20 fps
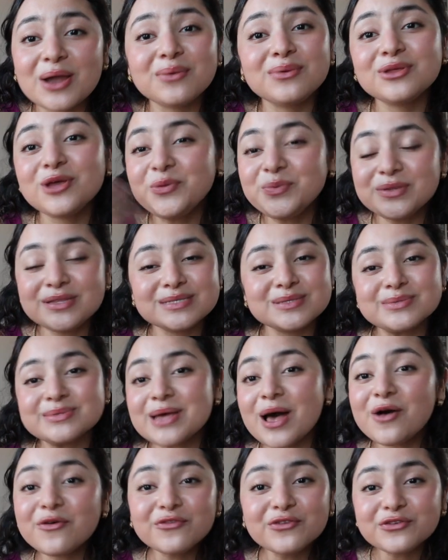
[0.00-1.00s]
I really hope this was
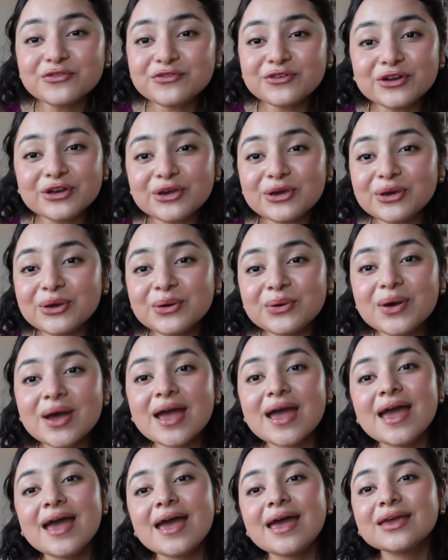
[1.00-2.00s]
helpful for you.
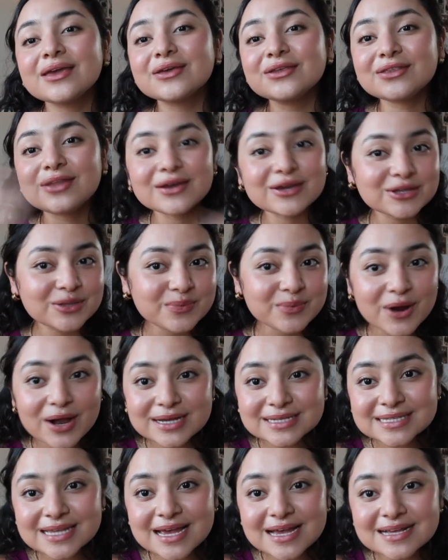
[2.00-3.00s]
Good luck in the
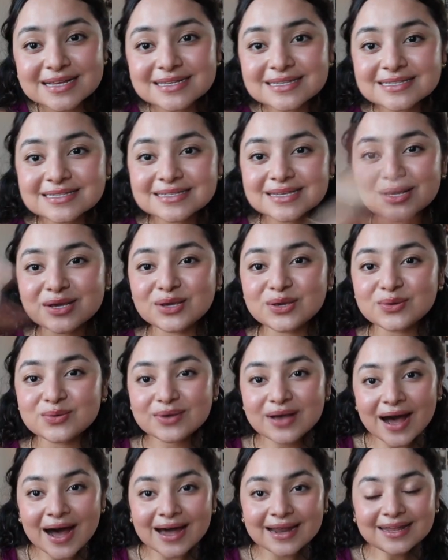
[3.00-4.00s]
process. You
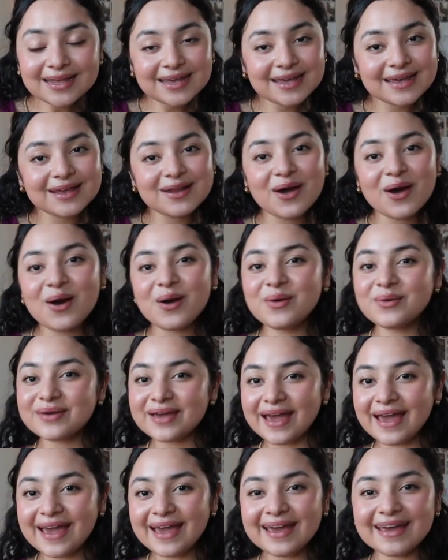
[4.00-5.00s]
got it.
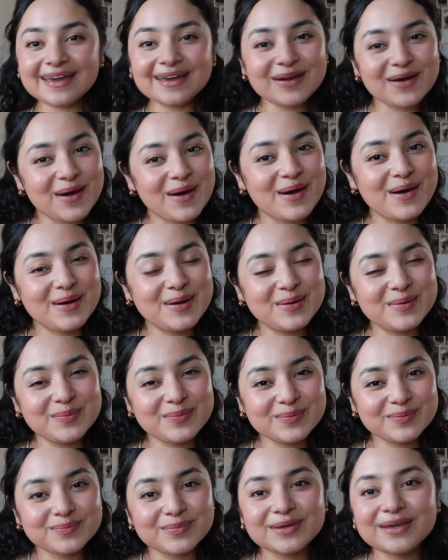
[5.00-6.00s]
Okay.
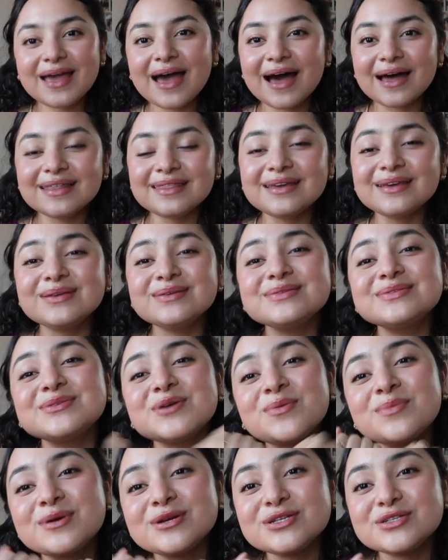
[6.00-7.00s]
But yeah, thank you
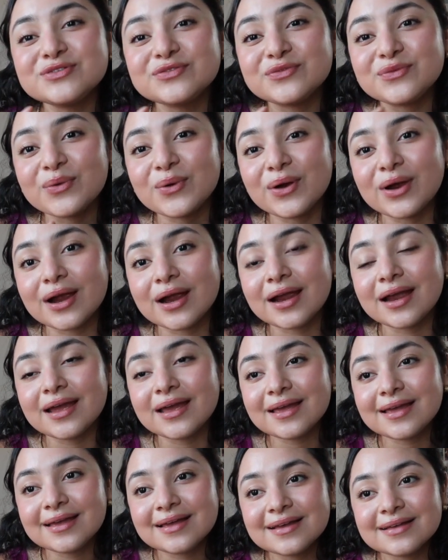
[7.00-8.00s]
so much for
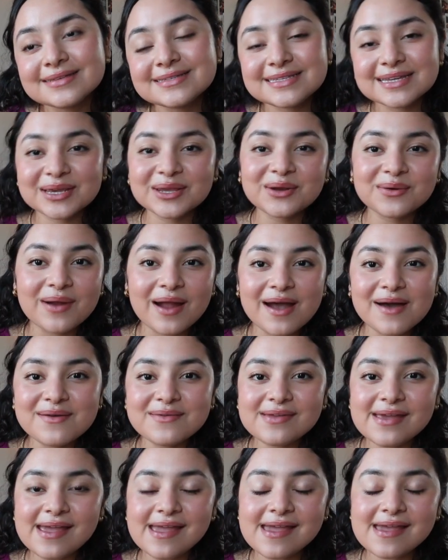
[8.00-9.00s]
sticking
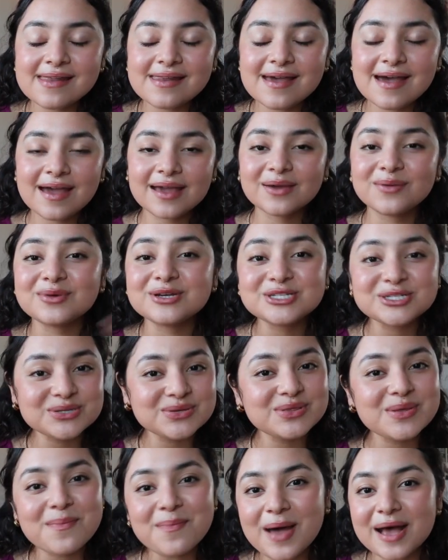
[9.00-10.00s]
around, and I wish
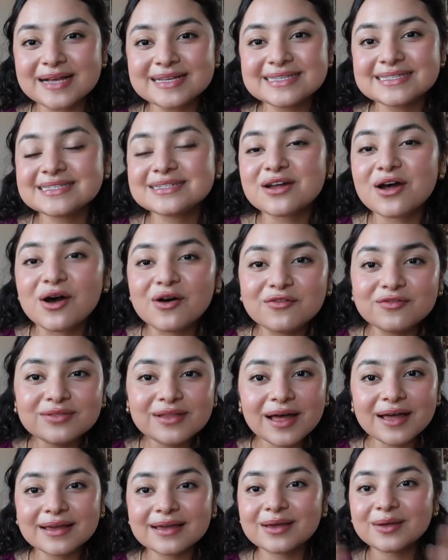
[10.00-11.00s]
you the best of
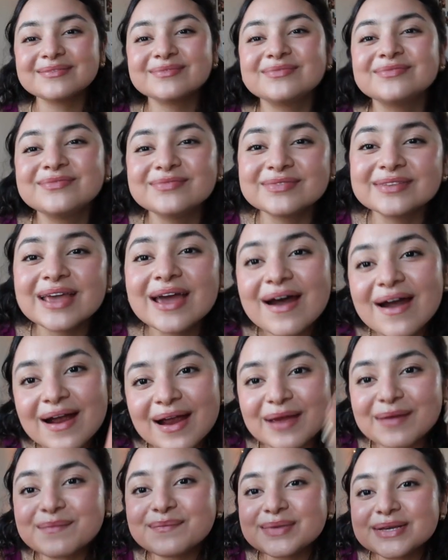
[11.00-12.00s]
luck. All
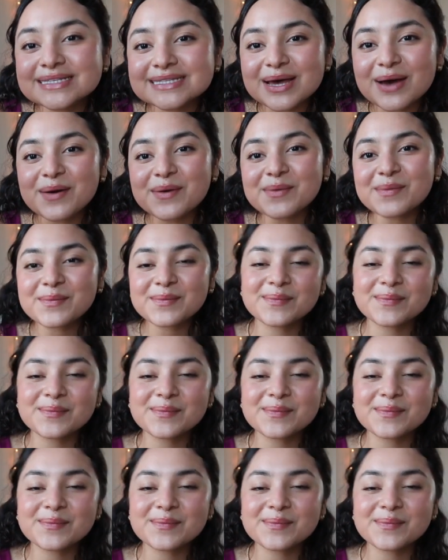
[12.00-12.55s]
right, peace out.